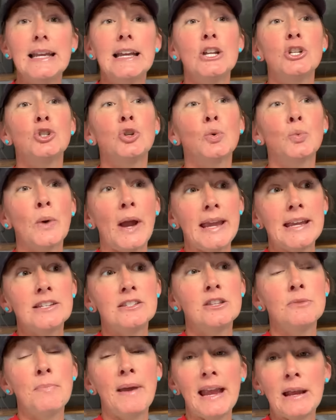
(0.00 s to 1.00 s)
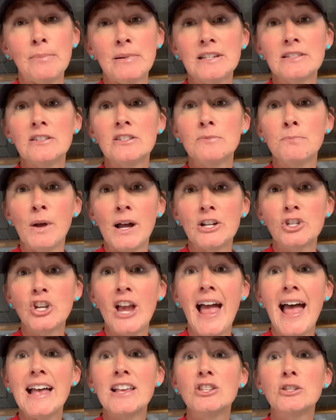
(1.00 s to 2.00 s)
to raise the babies as much
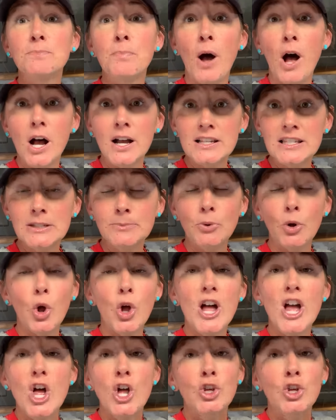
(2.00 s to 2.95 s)
as possible